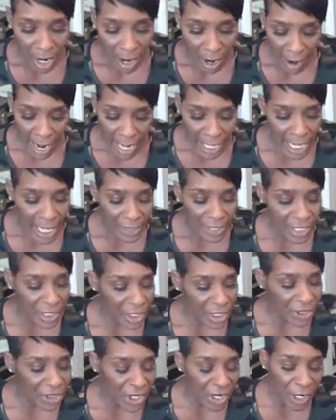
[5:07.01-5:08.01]
All right. Then
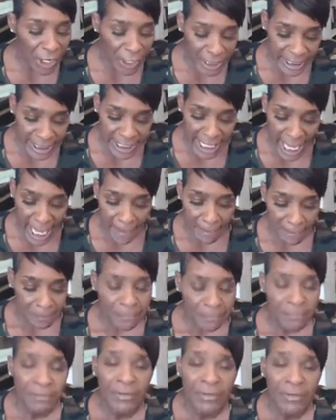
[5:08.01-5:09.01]
the third step
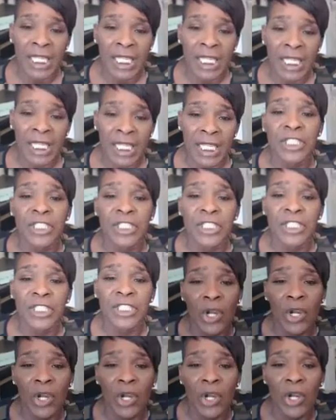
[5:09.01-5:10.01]
is to
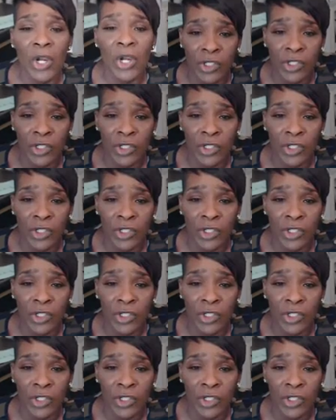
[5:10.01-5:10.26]
purge.